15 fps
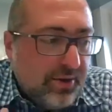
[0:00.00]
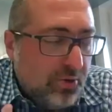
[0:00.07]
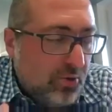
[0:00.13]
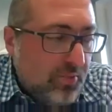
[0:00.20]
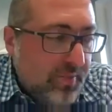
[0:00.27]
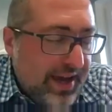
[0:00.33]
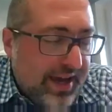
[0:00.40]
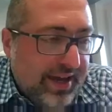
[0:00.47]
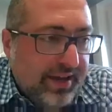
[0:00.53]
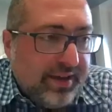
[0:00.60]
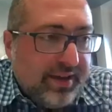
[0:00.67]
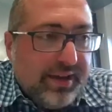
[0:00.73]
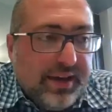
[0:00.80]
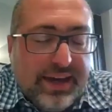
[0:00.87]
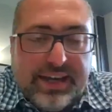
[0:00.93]
who may
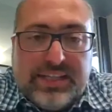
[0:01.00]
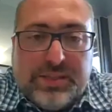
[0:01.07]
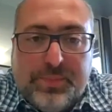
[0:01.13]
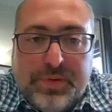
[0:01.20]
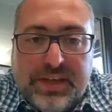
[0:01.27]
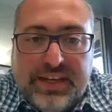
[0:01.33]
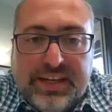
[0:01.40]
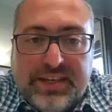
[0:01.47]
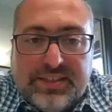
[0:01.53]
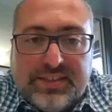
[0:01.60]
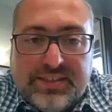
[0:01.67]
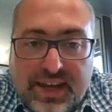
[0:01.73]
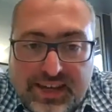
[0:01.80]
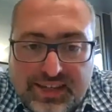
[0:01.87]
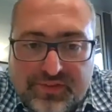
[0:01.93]

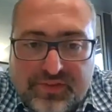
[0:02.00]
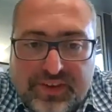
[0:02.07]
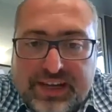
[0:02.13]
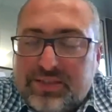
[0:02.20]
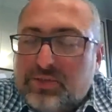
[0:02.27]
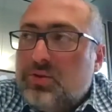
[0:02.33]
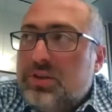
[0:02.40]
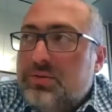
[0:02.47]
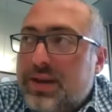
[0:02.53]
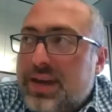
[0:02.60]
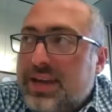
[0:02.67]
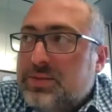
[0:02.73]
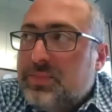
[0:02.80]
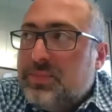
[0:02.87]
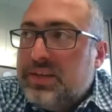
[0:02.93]
experience side effects or you may
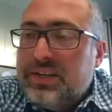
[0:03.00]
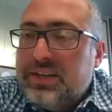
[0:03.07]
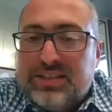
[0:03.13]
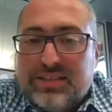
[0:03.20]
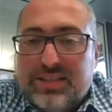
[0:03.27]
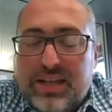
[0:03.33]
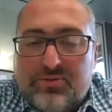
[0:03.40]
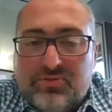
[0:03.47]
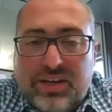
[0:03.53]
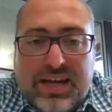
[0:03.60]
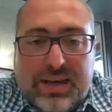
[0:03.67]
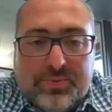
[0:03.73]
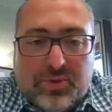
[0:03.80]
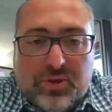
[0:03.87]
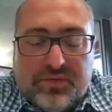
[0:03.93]
experience a
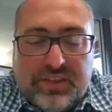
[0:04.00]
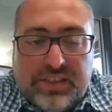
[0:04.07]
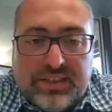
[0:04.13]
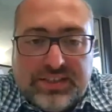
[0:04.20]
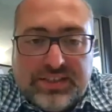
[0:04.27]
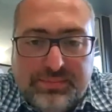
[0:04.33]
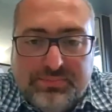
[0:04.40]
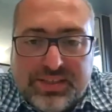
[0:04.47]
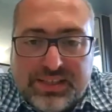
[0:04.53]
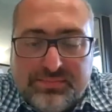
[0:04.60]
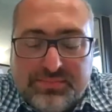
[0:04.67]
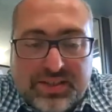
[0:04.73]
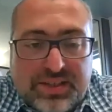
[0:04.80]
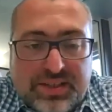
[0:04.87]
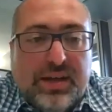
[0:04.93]
relapse of their
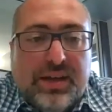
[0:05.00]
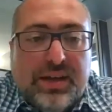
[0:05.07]
symptoms,